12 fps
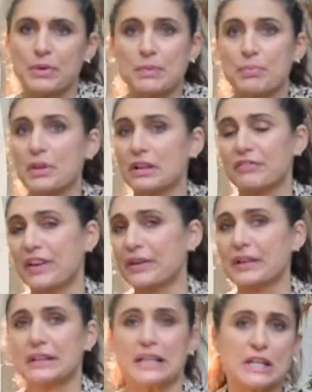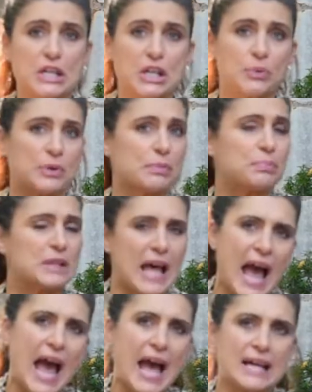people are very linear with
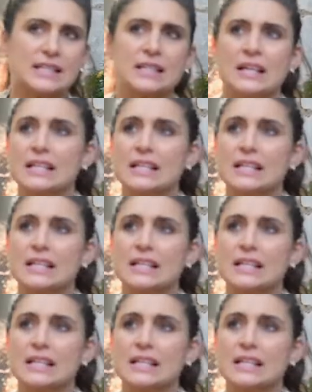plaids.